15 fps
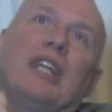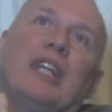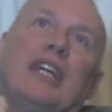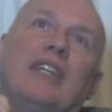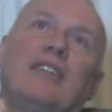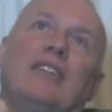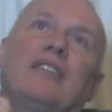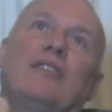
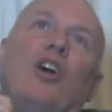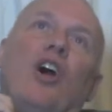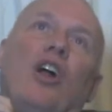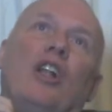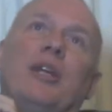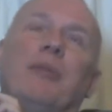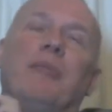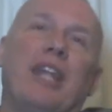like
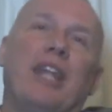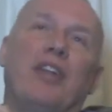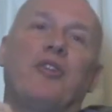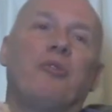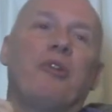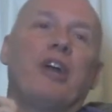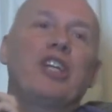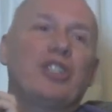calling him in that
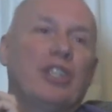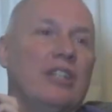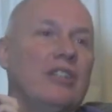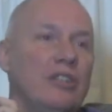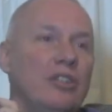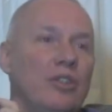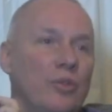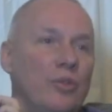direction
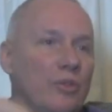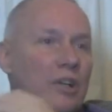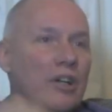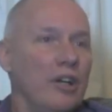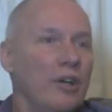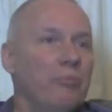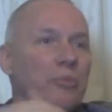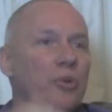to
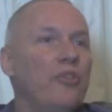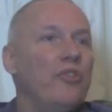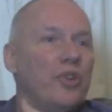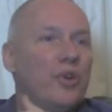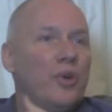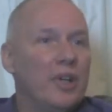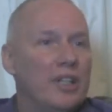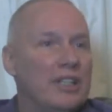move
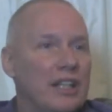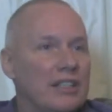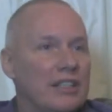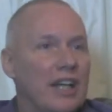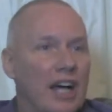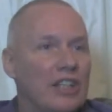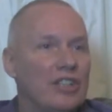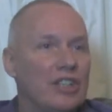through his
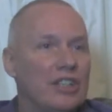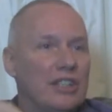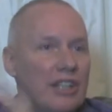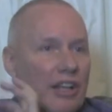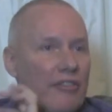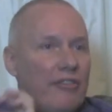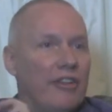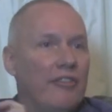unconscious
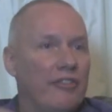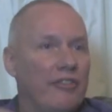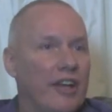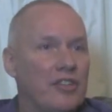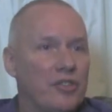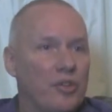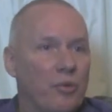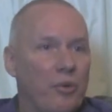stuff in a
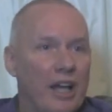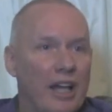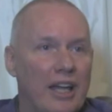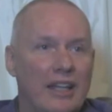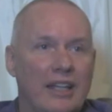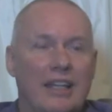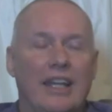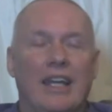faster way.